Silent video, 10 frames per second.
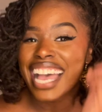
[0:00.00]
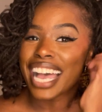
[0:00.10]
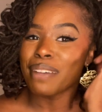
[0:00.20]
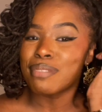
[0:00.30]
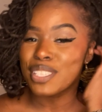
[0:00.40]

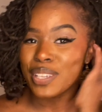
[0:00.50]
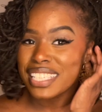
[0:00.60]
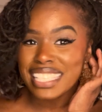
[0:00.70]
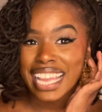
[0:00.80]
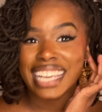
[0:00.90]
I'm so
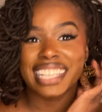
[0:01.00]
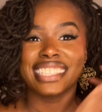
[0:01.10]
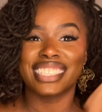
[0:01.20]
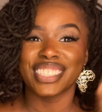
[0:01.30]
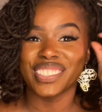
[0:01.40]

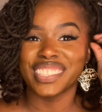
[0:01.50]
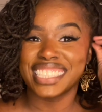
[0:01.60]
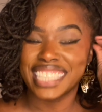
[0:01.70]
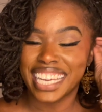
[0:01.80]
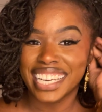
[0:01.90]
excited to
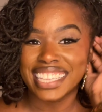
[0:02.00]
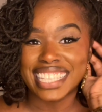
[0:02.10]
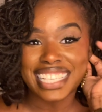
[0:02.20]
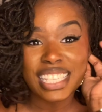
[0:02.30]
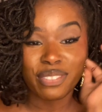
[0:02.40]
share
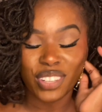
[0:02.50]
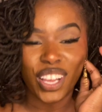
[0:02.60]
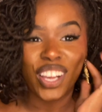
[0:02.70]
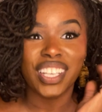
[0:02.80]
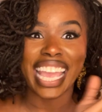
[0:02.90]
this
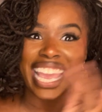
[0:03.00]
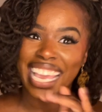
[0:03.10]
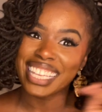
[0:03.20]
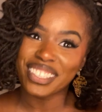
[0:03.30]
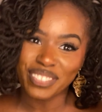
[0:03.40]
vlog
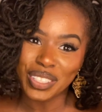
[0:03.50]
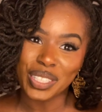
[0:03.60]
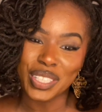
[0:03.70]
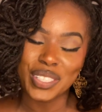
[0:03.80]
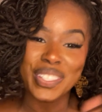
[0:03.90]
and the
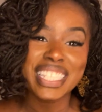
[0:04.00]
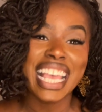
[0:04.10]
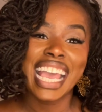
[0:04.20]
photos